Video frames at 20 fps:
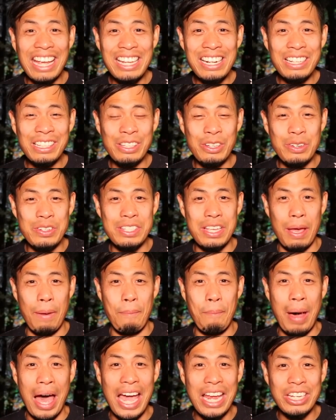concludes
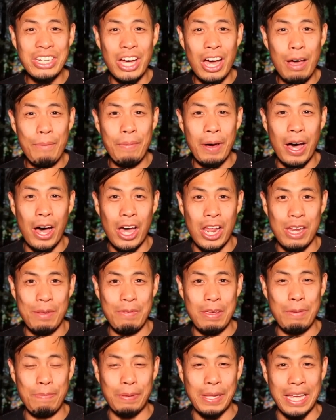my top
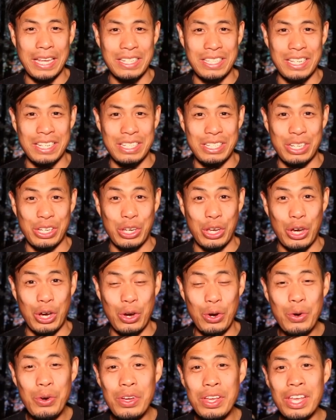Hanami places to
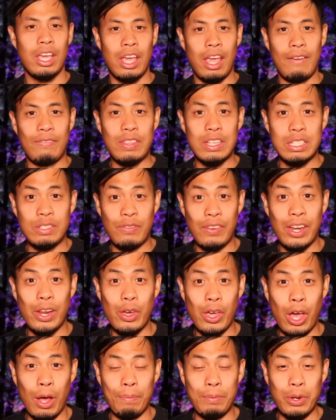go. If this video
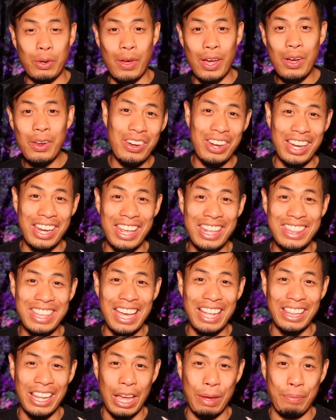helped you out, then hit
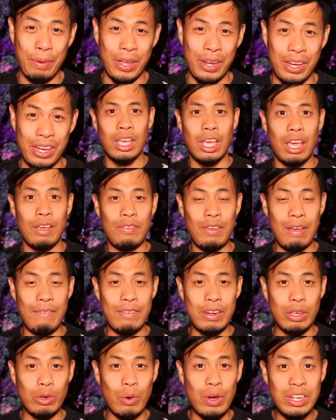that like button. If you have
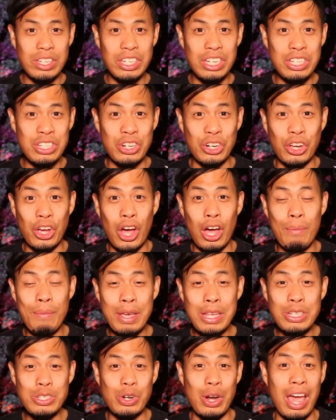any questions or
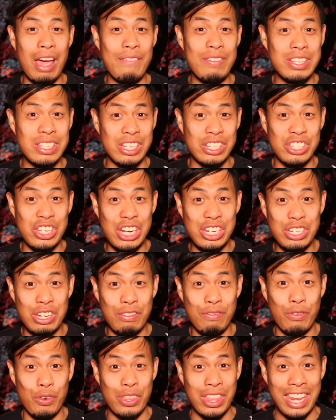comments or have a suggestion
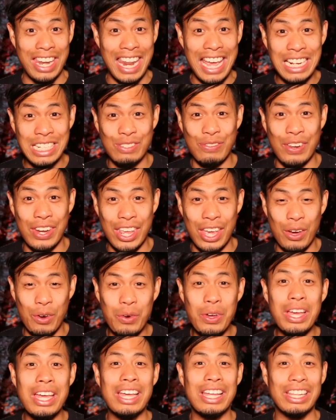for the next video,
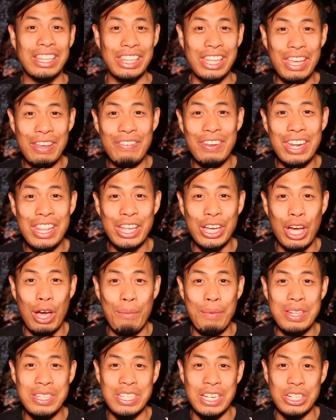leave it in the
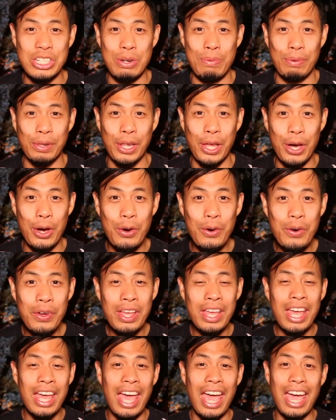comment section below.
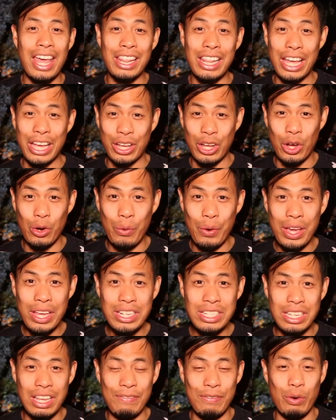And like
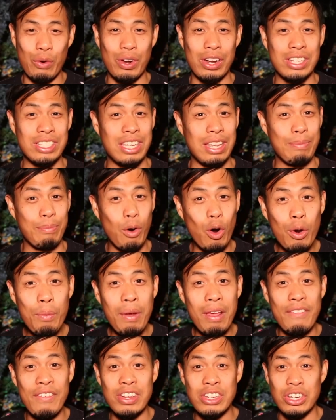always, if you want to see more of
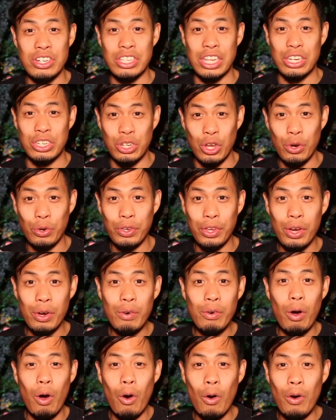my adventures in
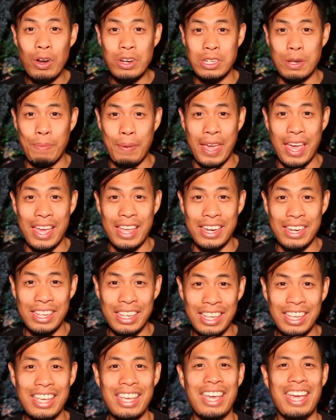Tokyo or in Japan,
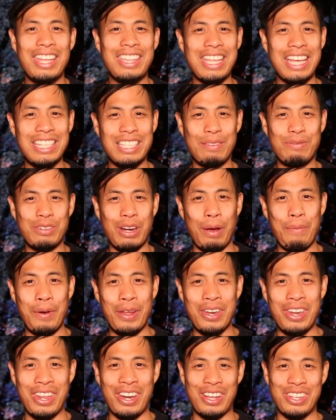hit that subscribe
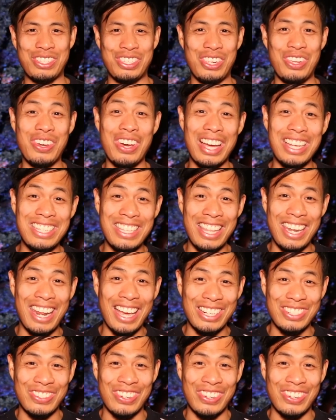button, and I'll see you guys in the next